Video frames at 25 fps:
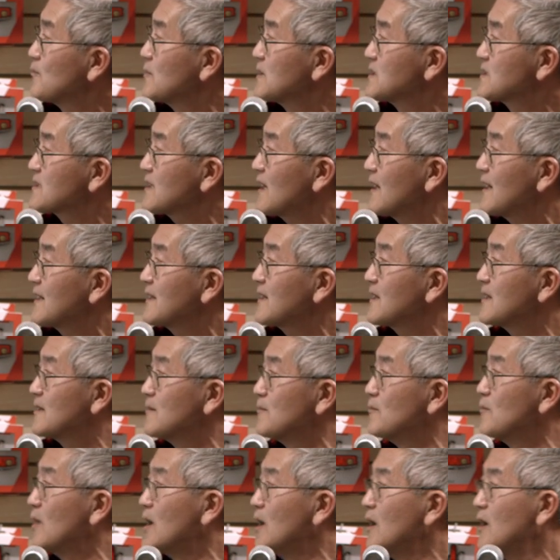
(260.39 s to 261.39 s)
Beside
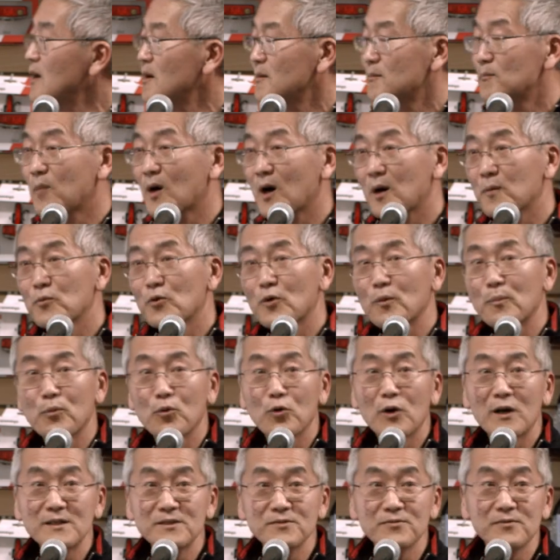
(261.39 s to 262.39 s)
him, Barbara
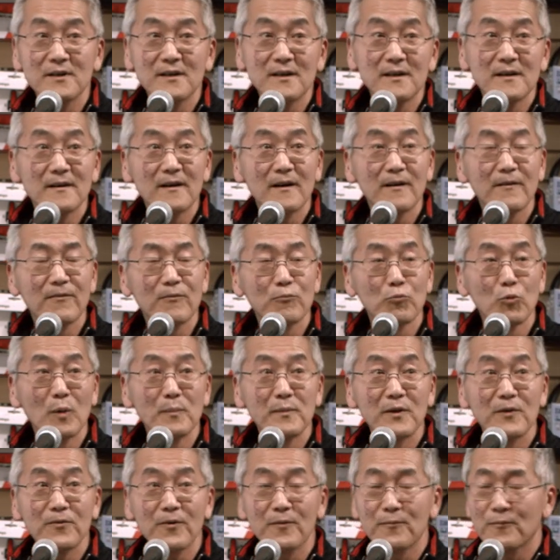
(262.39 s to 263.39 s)
Buatois, a
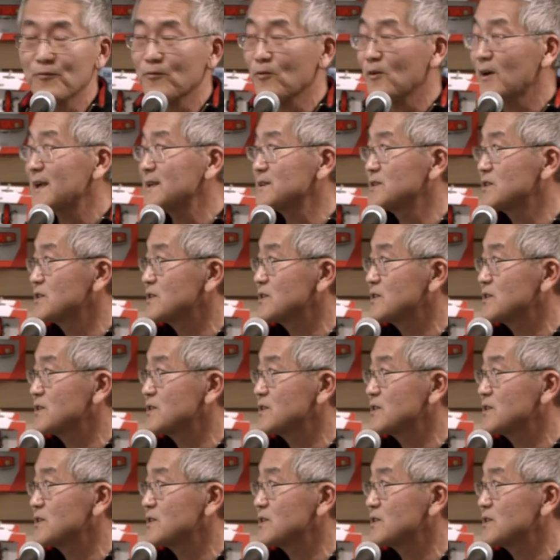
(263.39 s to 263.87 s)
woman from France.